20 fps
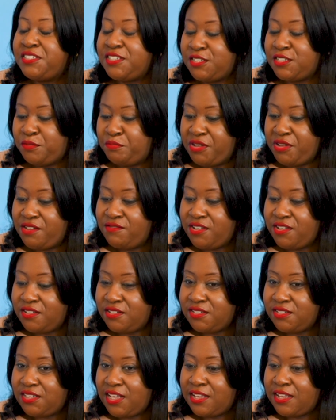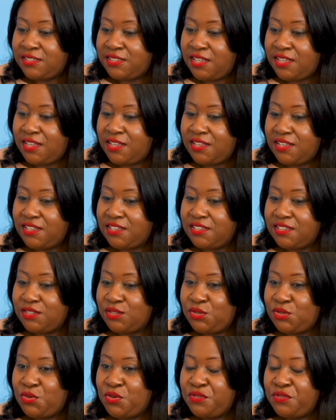experience, has it
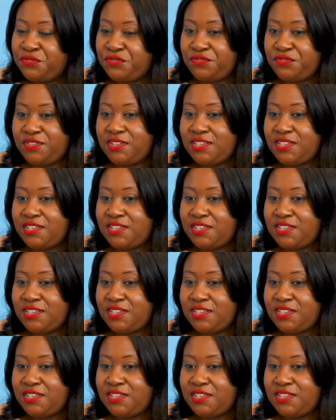sort of